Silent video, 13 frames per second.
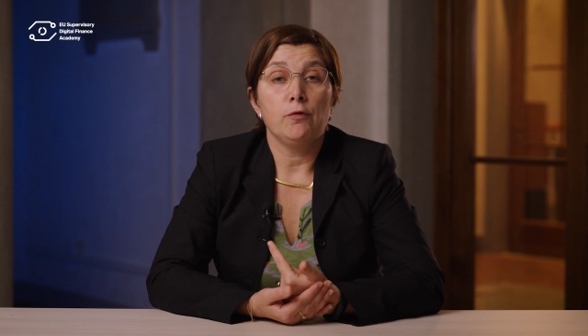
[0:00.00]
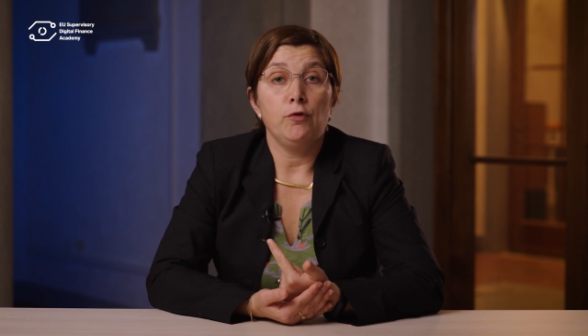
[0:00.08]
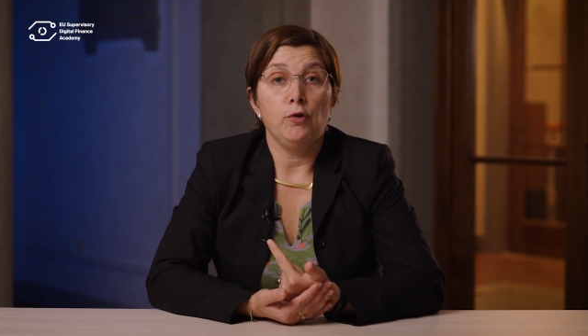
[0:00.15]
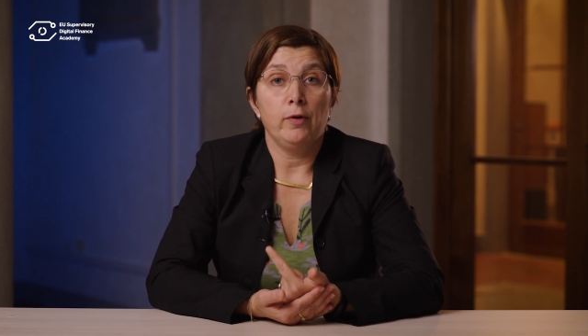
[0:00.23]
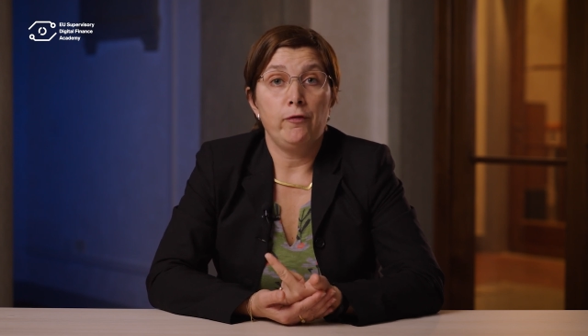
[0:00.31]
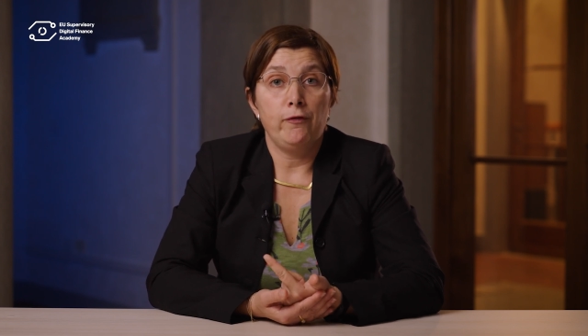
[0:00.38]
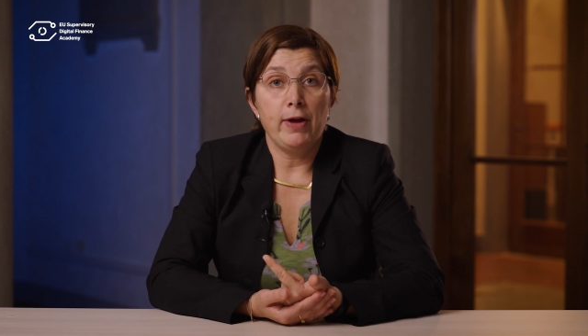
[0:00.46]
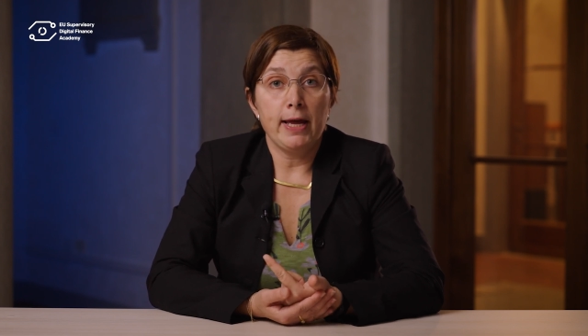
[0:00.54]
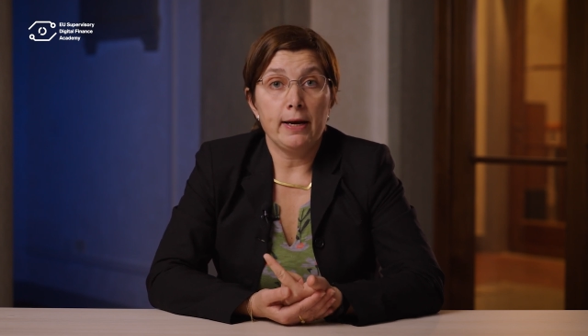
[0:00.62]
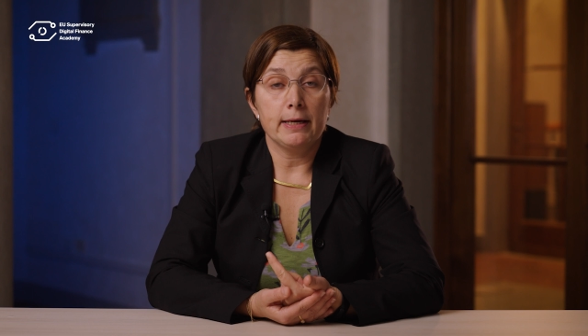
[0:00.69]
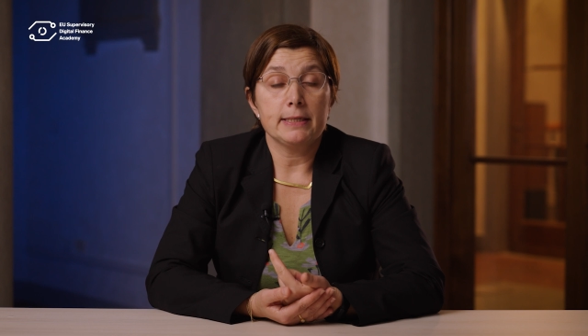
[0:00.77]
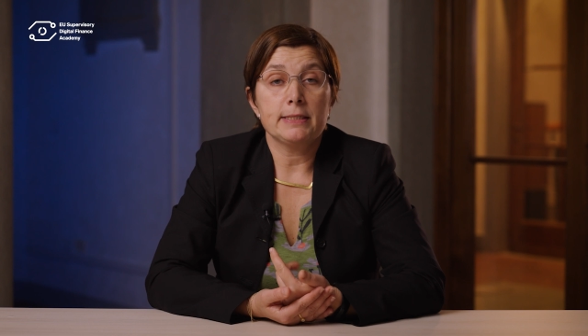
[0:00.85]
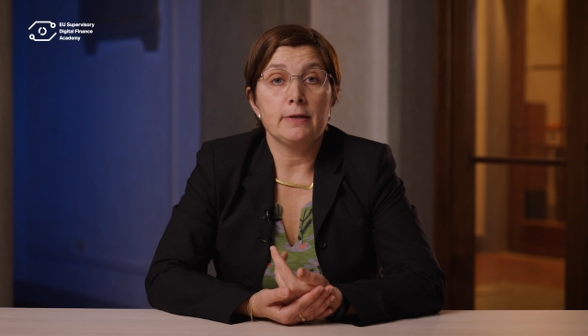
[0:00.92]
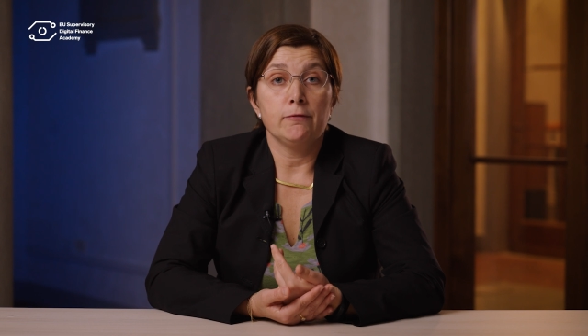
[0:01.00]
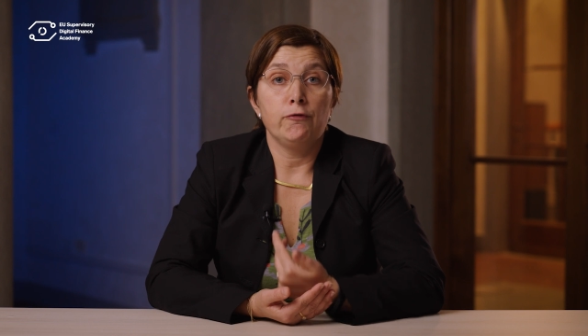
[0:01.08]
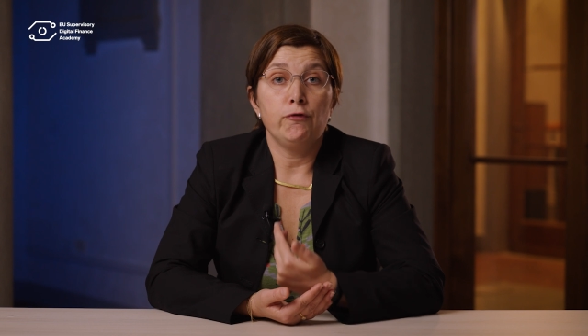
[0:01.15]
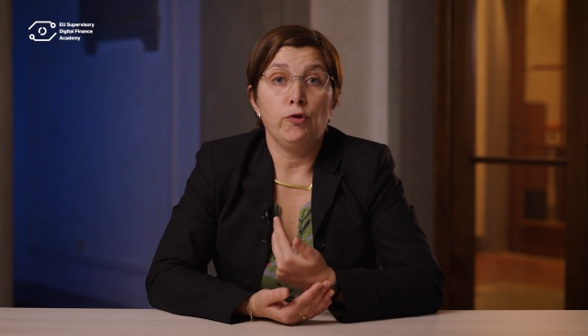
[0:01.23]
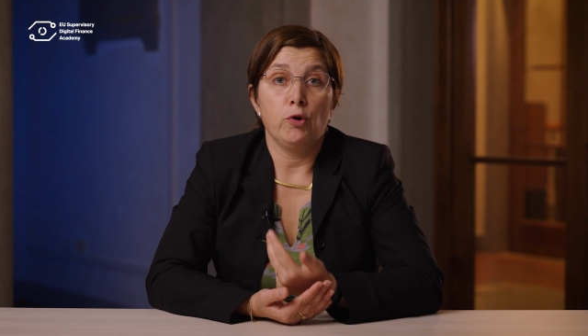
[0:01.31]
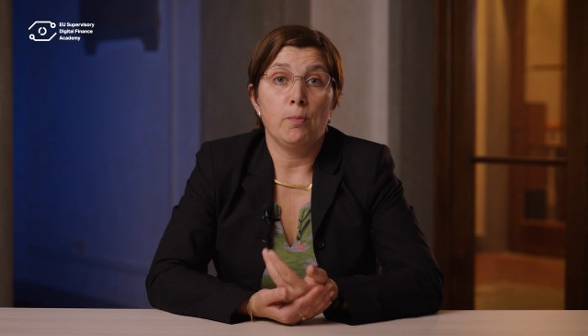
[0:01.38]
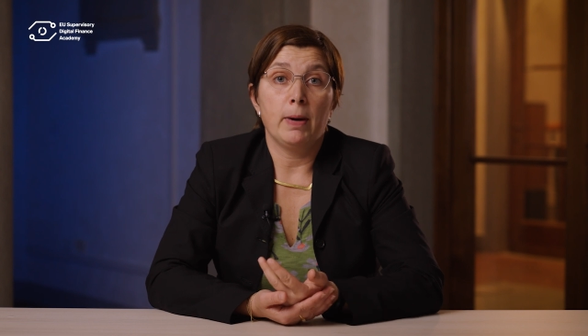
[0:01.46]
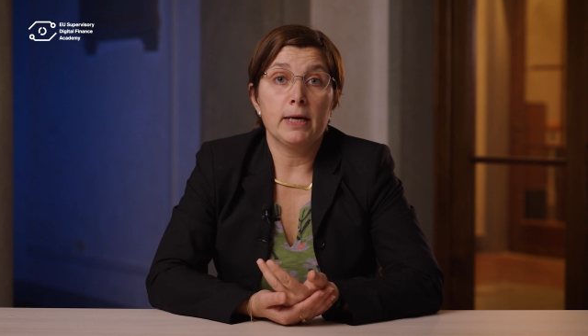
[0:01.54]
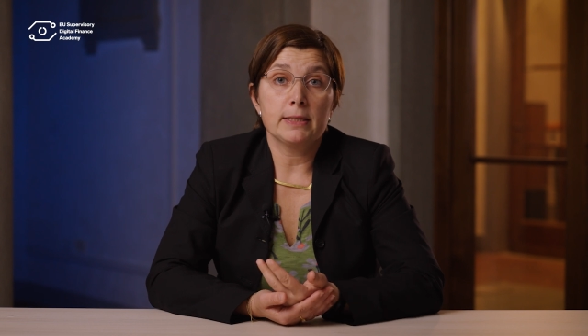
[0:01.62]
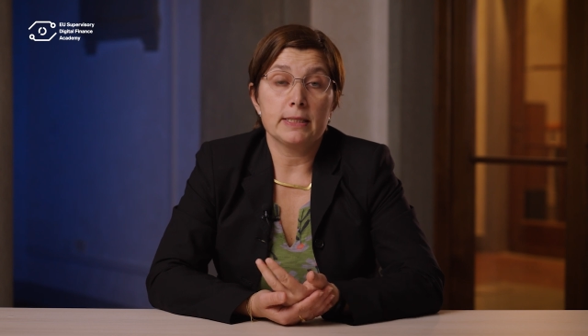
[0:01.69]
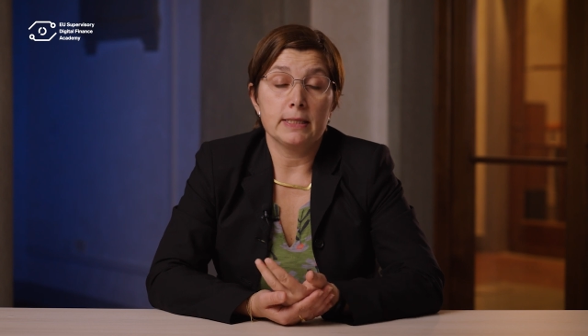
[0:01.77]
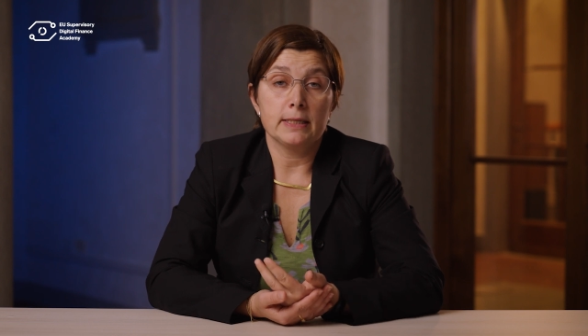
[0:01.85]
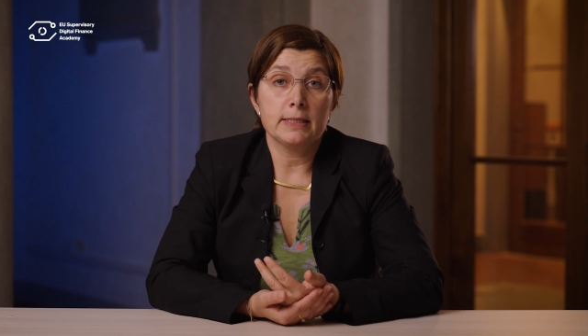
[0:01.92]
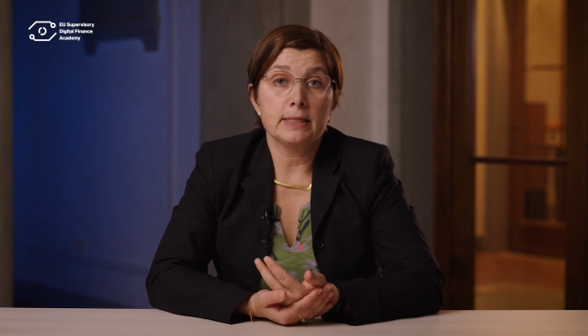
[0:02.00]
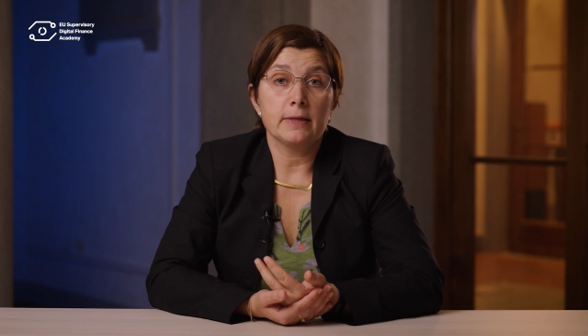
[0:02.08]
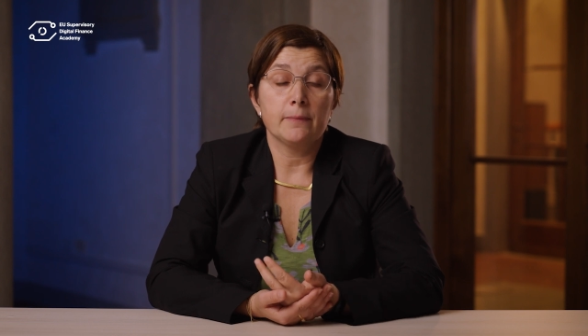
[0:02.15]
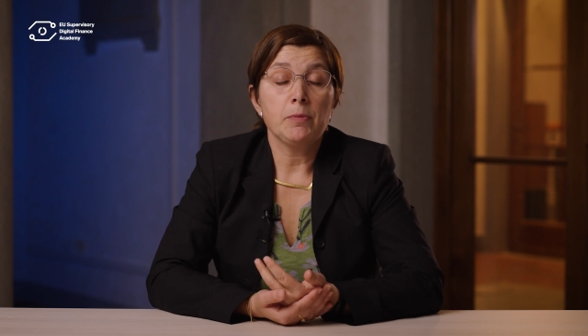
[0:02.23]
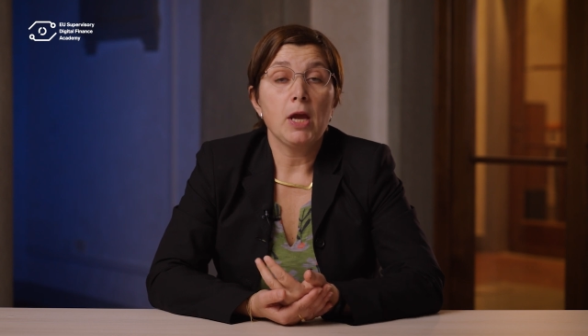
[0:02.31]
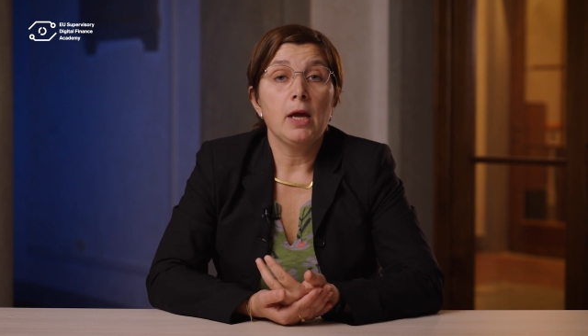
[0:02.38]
for fairness and for robustness,